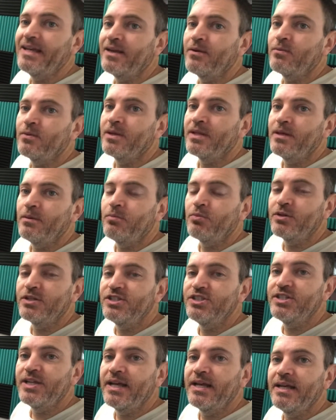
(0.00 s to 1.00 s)
I really
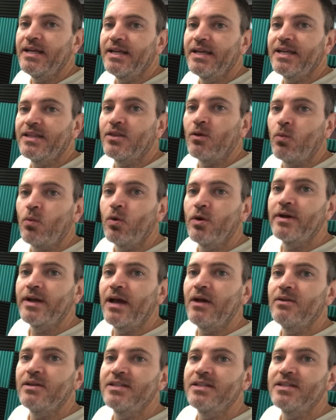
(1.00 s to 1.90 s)
appreciate it. Get the word out.